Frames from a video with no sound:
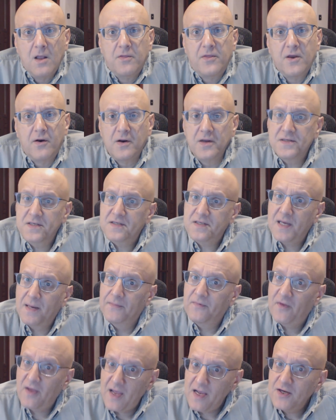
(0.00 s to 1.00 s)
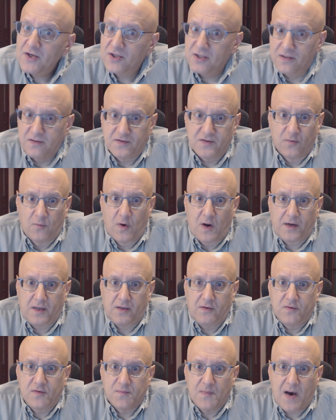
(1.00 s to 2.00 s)
There is a temptation to want
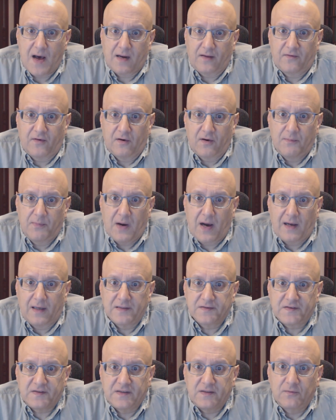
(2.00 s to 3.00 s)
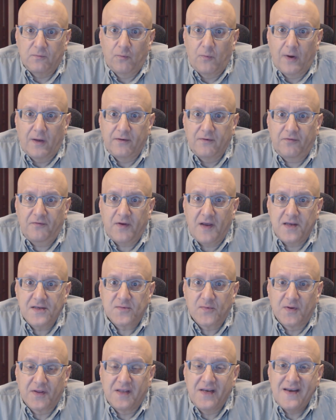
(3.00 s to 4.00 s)
to use monetary policy when
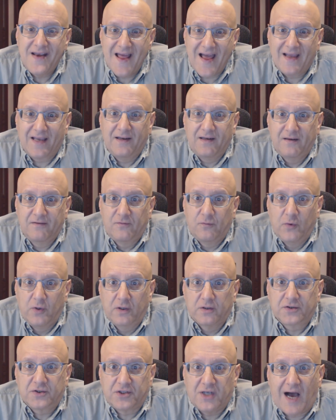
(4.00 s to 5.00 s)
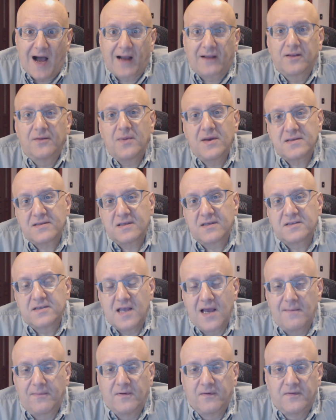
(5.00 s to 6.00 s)
faced with a negative real shock. The best
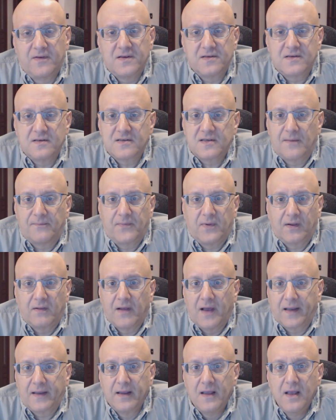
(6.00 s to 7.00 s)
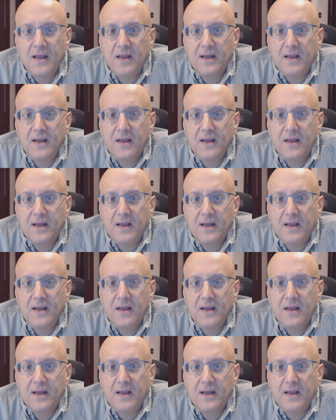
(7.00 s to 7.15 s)
example of this is something like